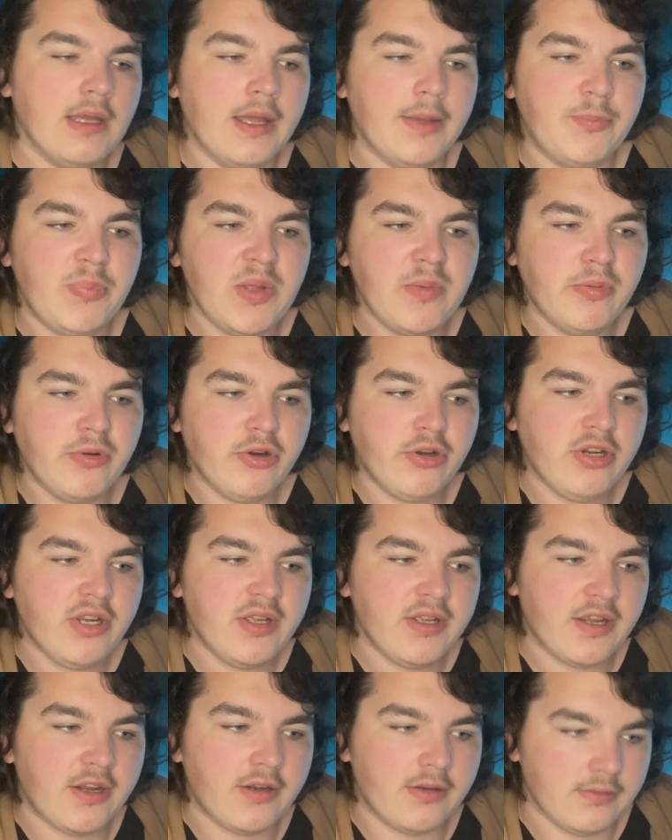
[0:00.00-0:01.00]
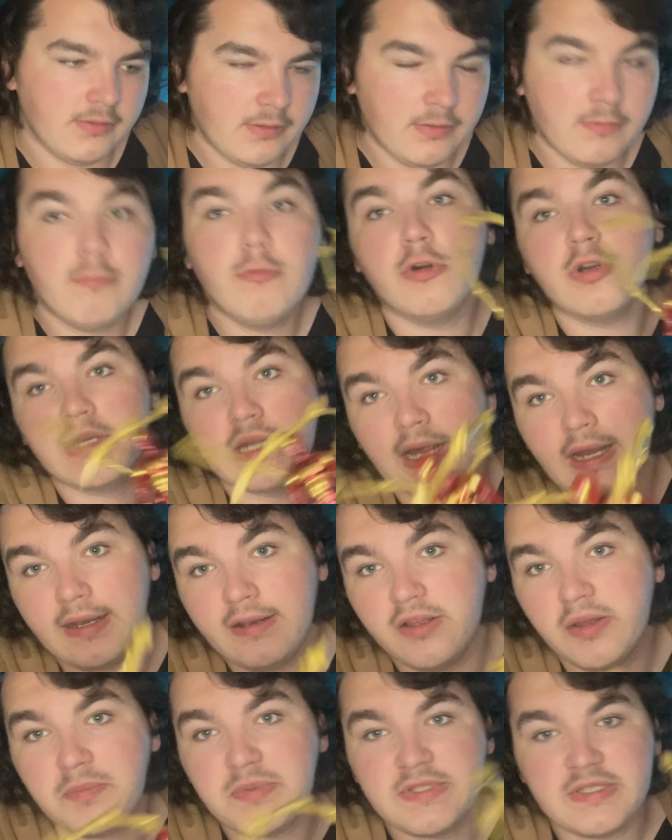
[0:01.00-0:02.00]
People were kind of
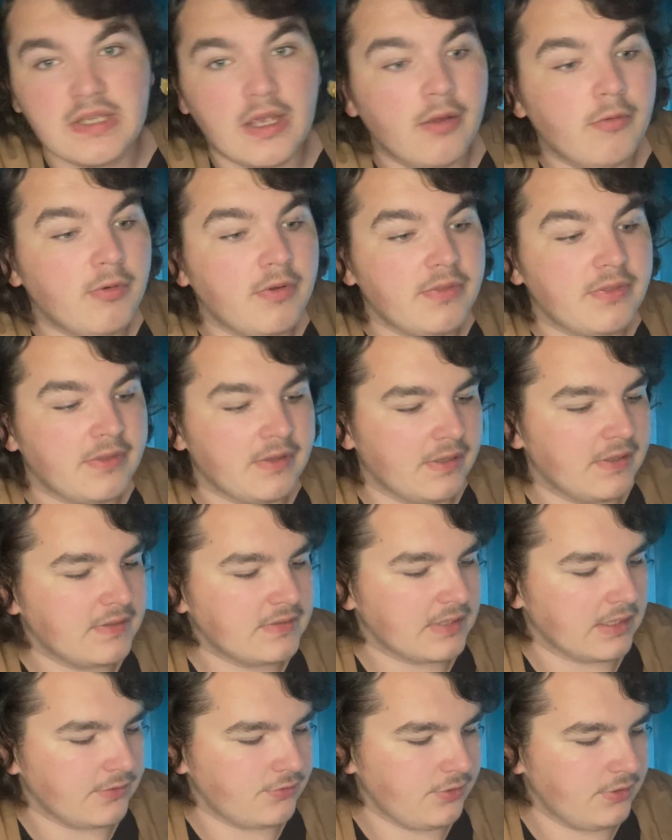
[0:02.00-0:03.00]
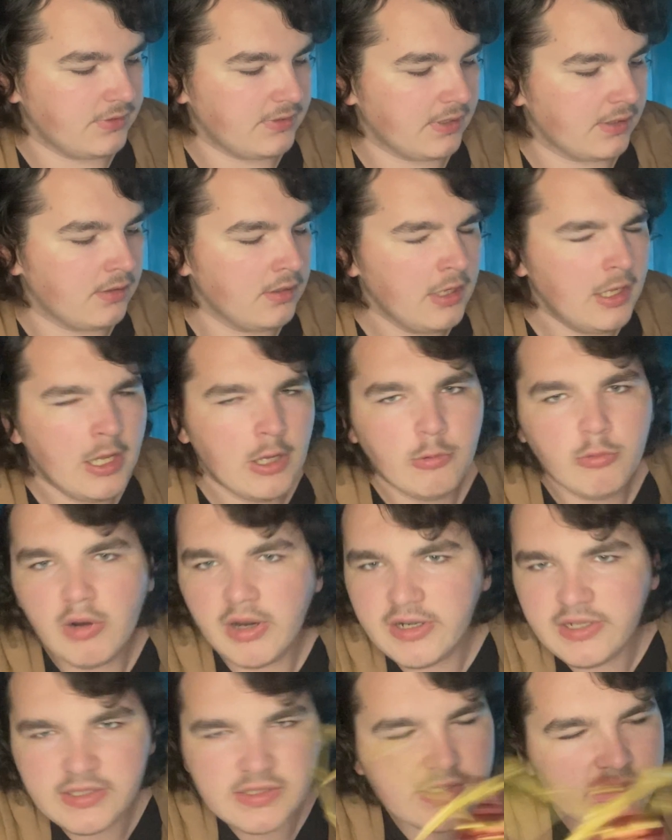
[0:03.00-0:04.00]
upset with the accessories, like, why
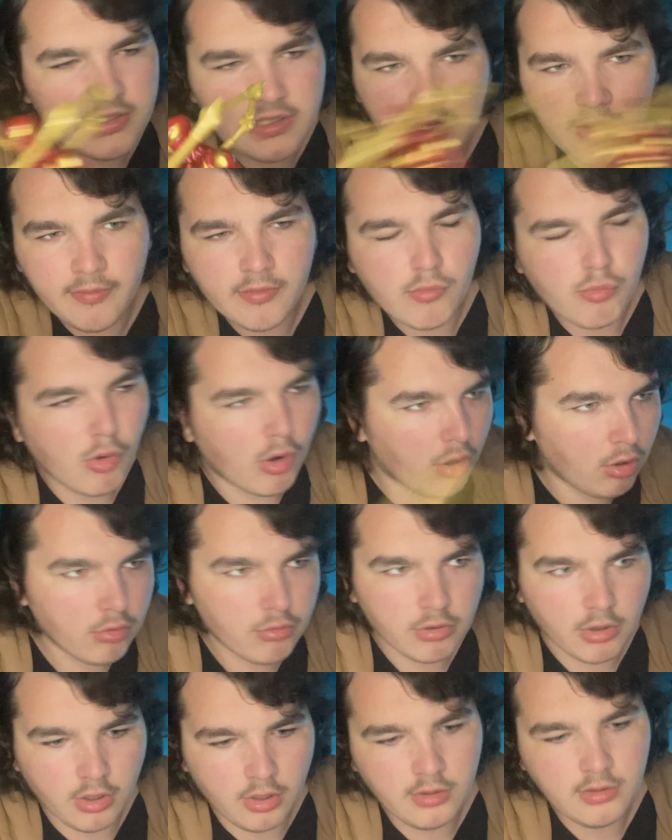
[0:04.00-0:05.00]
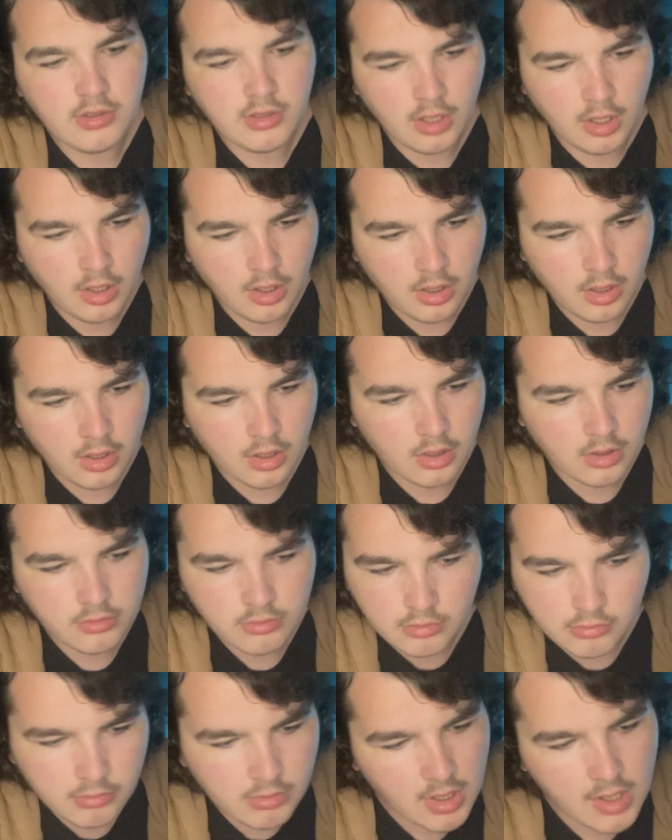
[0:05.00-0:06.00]
doesn't he have a wall crawling hand or
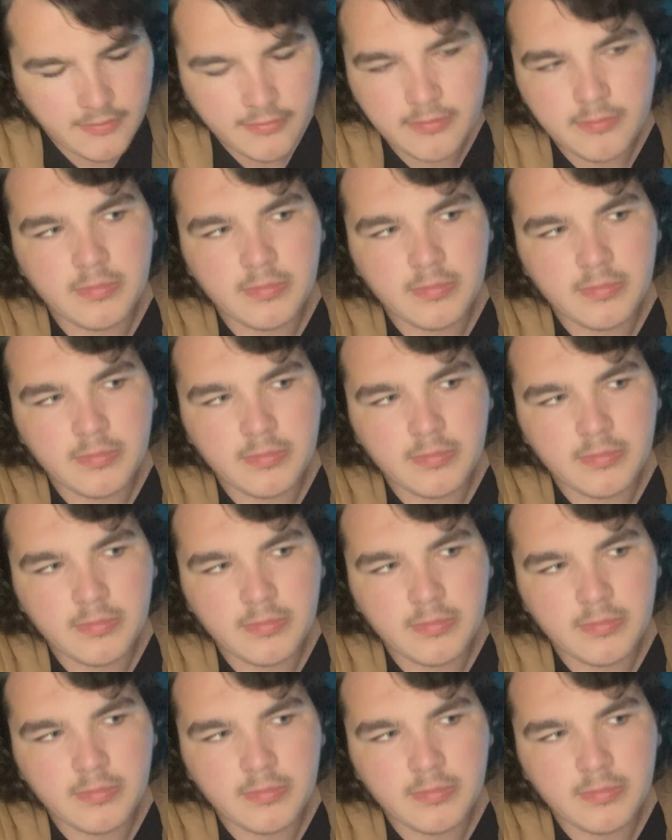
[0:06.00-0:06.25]
whatever?